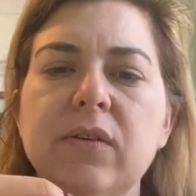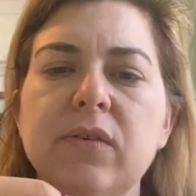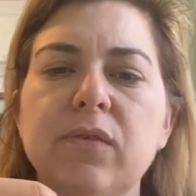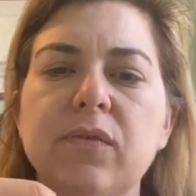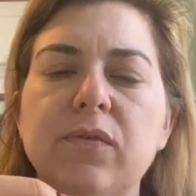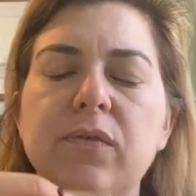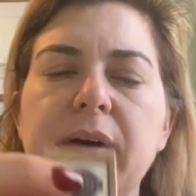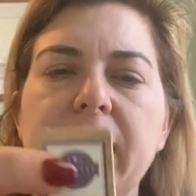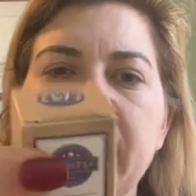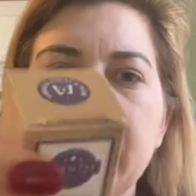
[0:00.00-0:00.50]

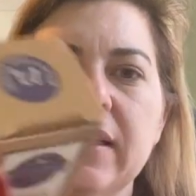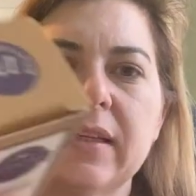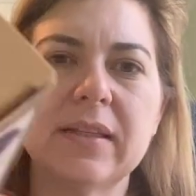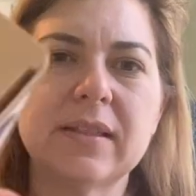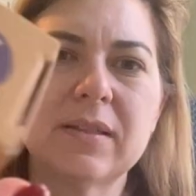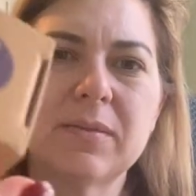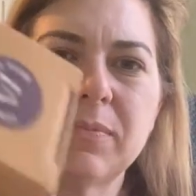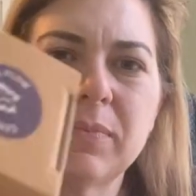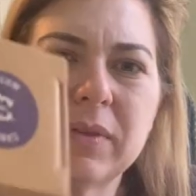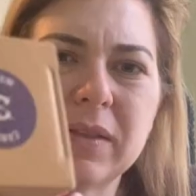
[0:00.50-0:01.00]

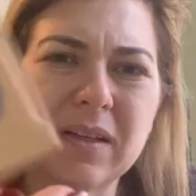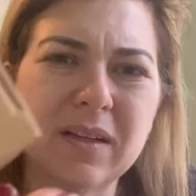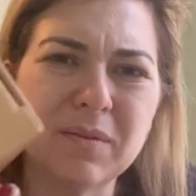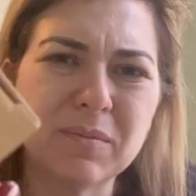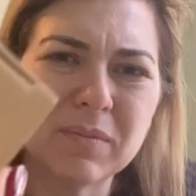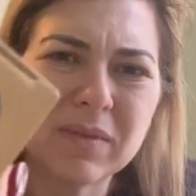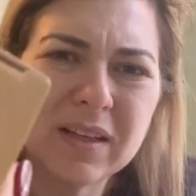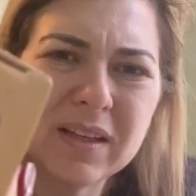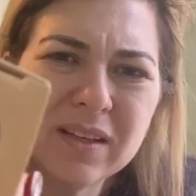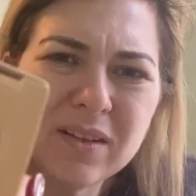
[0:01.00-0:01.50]
Violet
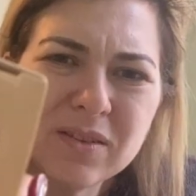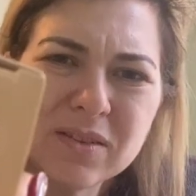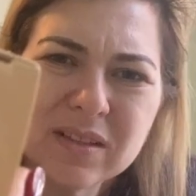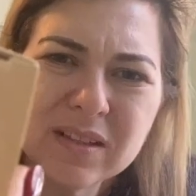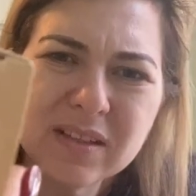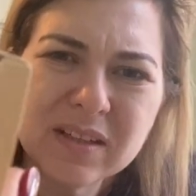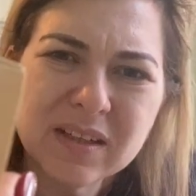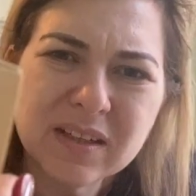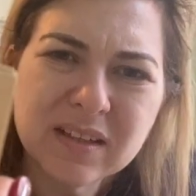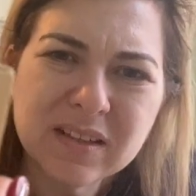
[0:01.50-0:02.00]
Plum. Can you
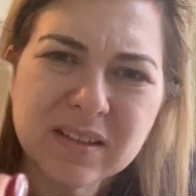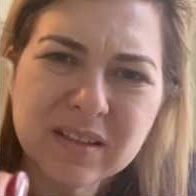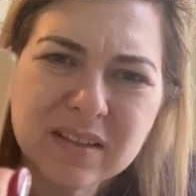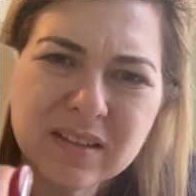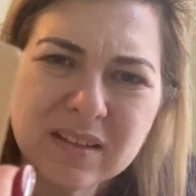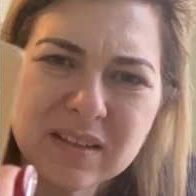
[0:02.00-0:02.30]
see that?